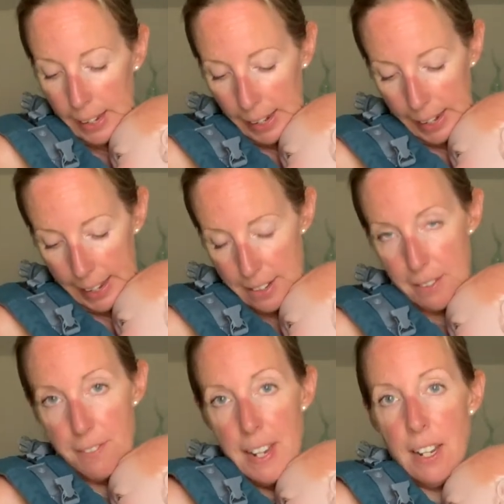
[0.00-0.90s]
and
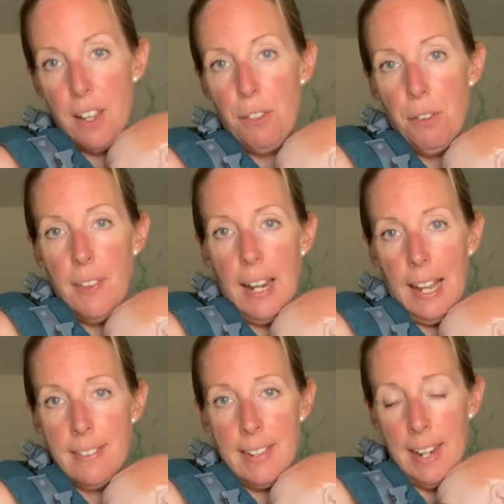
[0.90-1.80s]
feed it through the
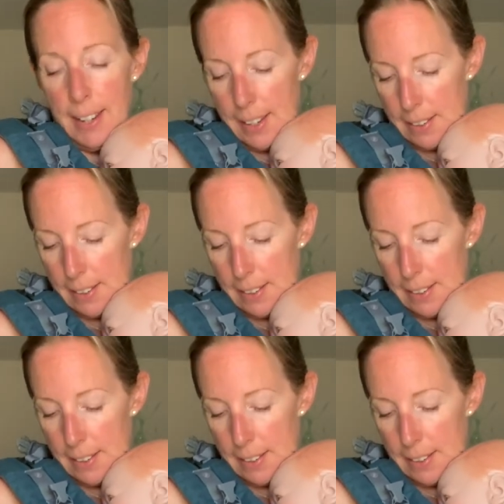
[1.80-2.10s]
elastic